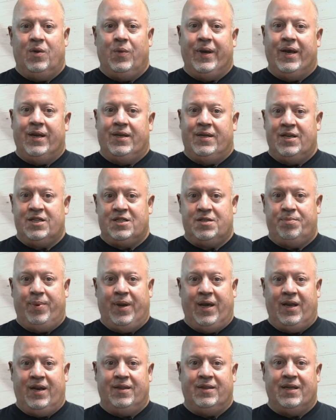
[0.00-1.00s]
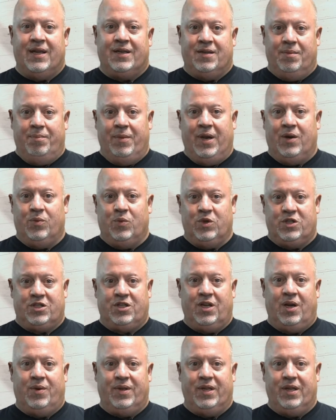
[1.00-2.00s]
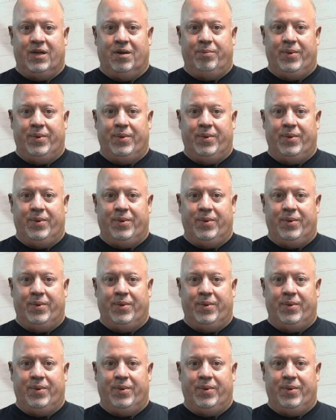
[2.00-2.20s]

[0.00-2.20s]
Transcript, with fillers: we anticipated that demand would slow a little